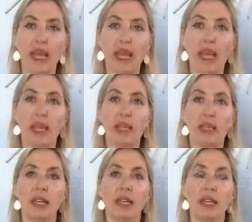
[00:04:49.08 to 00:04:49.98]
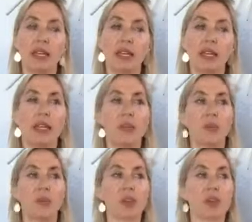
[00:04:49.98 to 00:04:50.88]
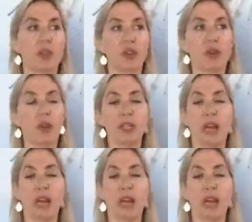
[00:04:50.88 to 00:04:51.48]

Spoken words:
in other words, it